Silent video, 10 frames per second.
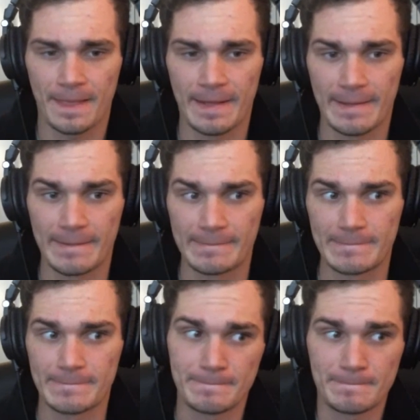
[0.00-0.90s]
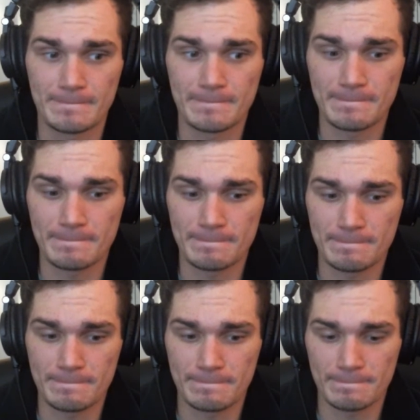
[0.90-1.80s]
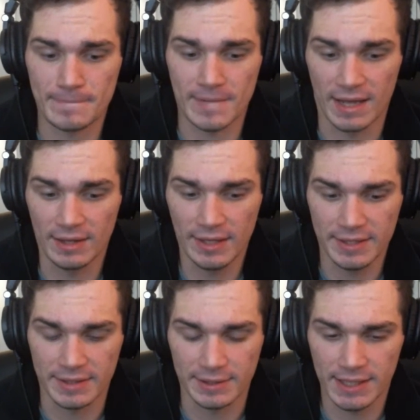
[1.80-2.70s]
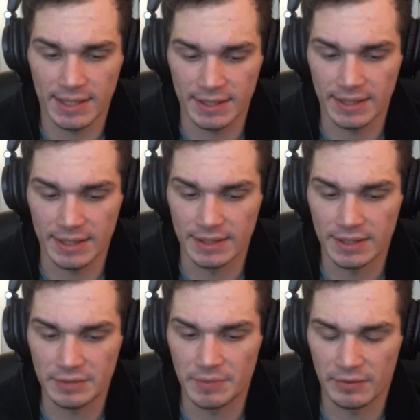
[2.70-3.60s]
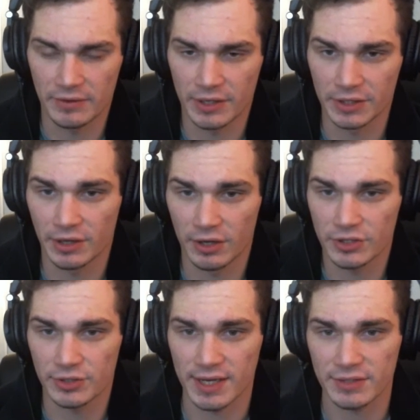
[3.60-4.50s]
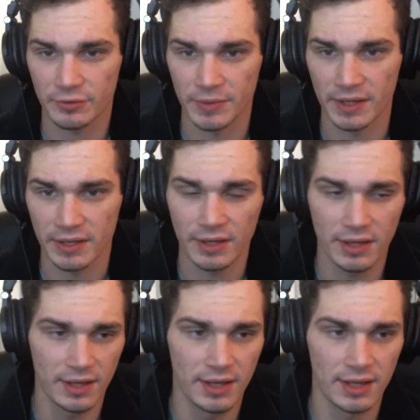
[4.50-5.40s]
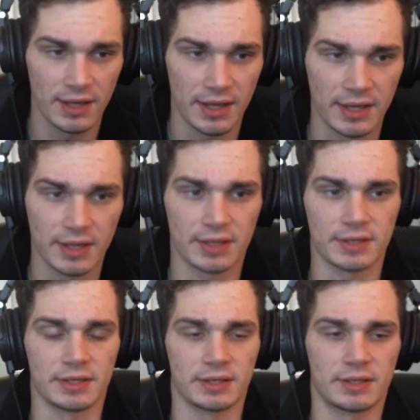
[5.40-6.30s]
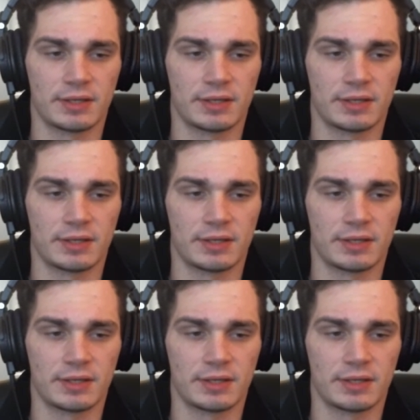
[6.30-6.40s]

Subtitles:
and I like it a lot, and this has been a very good contrast for me, and